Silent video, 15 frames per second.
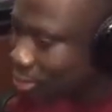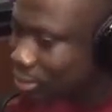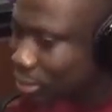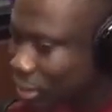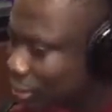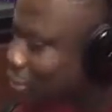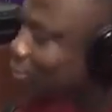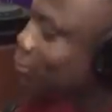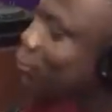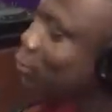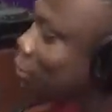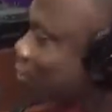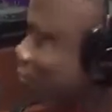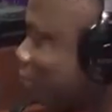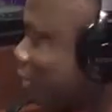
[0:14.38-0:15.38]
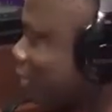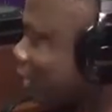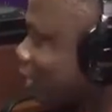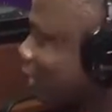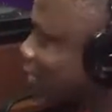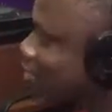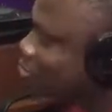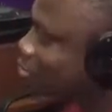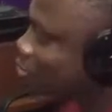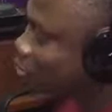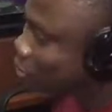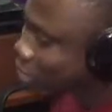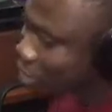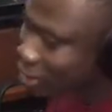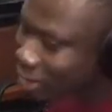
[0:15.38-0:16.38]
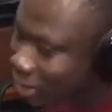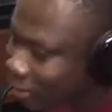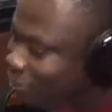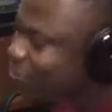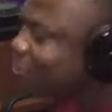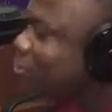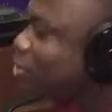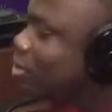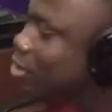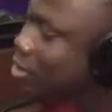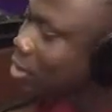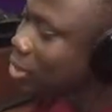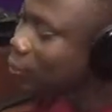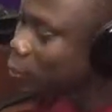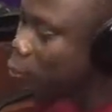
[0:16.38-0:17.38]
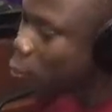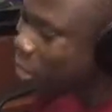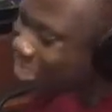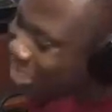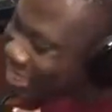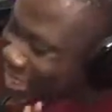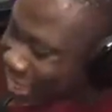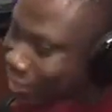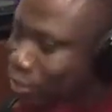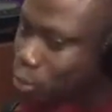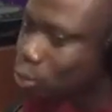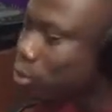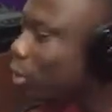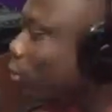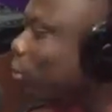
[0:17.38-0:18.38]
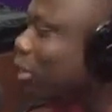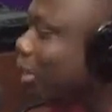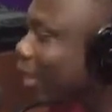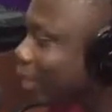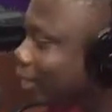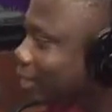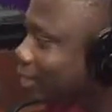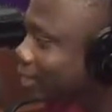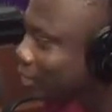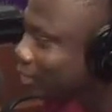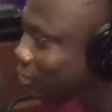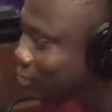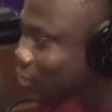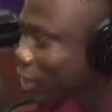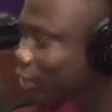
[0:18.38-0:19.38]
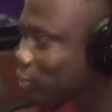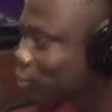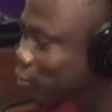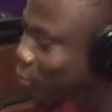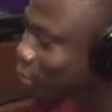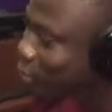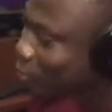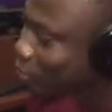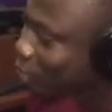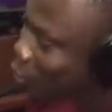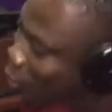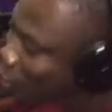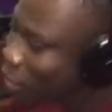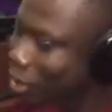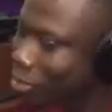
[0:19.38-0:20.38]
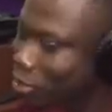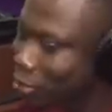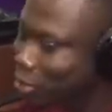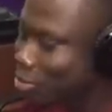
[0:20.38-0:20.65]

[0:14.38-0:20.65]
there is future for Ghanaian music if we stick to the plan and try to do it well. Welcome to